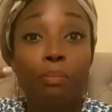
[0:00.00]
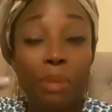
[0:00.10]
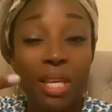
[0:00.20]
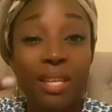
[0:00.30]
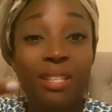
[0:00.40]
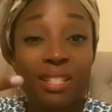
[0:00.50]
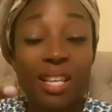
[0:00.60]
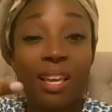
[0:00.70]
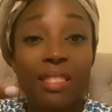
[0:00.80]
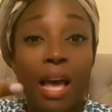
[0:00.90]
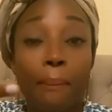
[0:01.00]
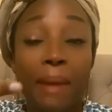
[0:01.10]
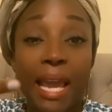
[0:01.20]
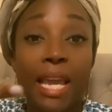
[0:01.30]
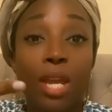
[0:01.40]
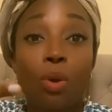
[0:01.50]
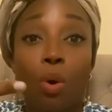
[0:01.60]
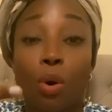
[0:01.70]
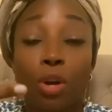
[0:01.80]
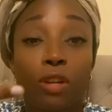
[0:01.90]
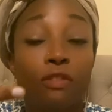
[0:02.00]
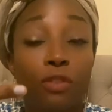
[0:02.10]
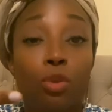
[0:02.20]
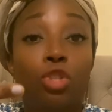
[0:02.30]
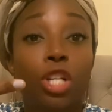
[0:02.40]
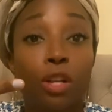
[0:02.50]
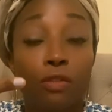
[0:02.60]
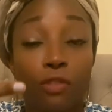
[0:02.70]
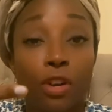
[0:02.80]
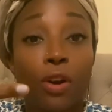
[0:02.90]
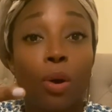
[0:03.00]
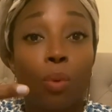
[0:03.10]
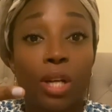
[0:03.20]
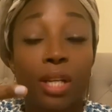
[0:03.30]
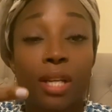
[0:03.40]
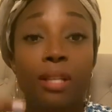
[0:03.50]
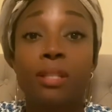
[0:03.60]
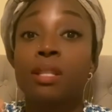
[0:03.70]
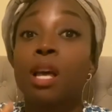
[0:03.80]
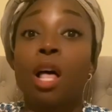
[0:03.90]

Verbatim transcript: B, sit in that pain or confusion and figure out what it is.